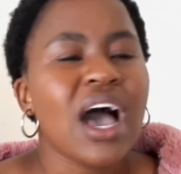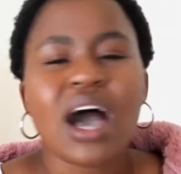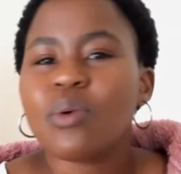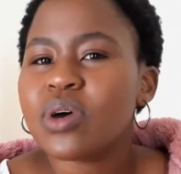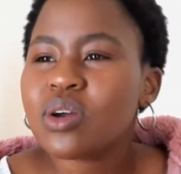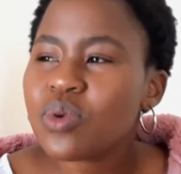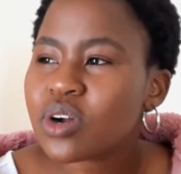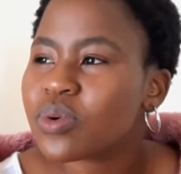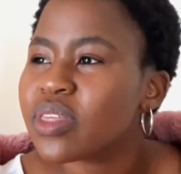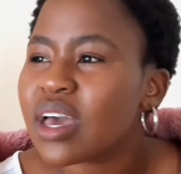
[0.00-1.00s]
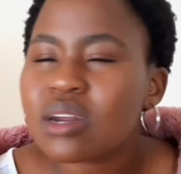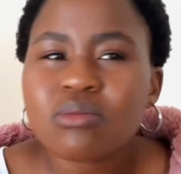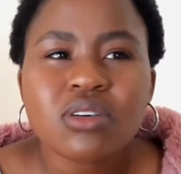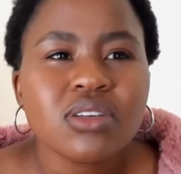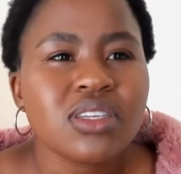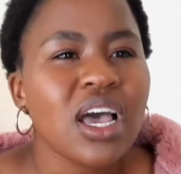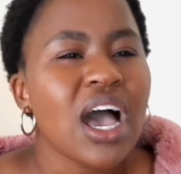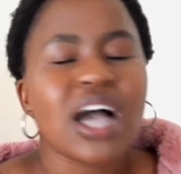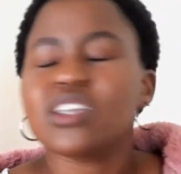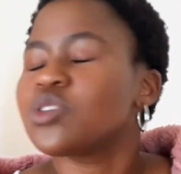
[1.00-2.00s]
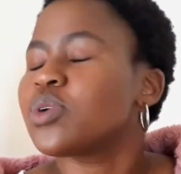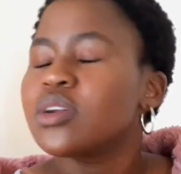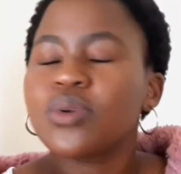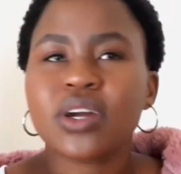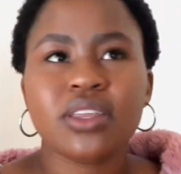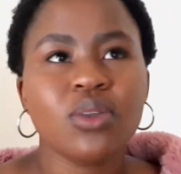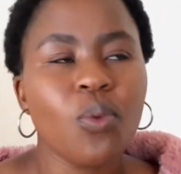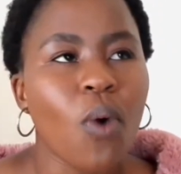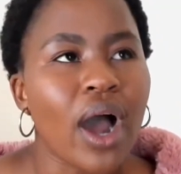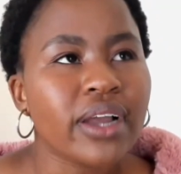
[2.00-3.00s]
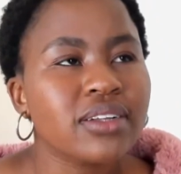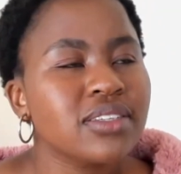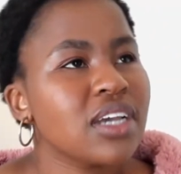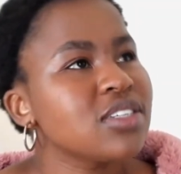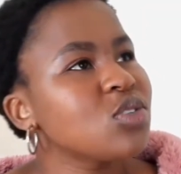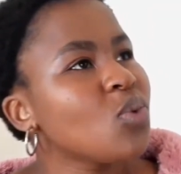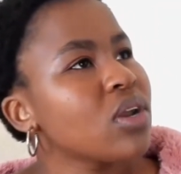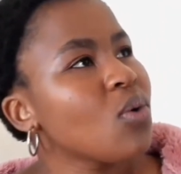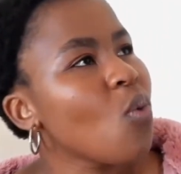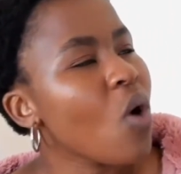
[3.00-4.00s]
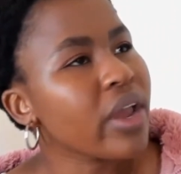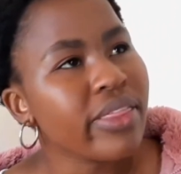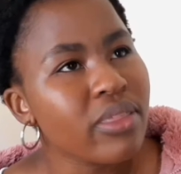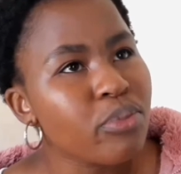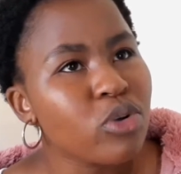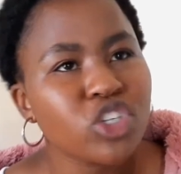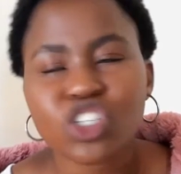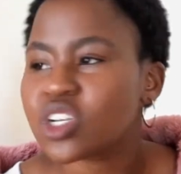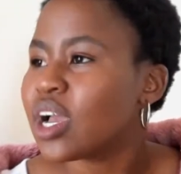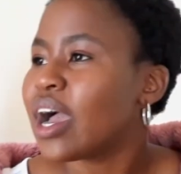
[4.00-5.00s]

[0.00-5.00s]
I want to work with animals. I just want to work in the wild. I just want to walk in the bush.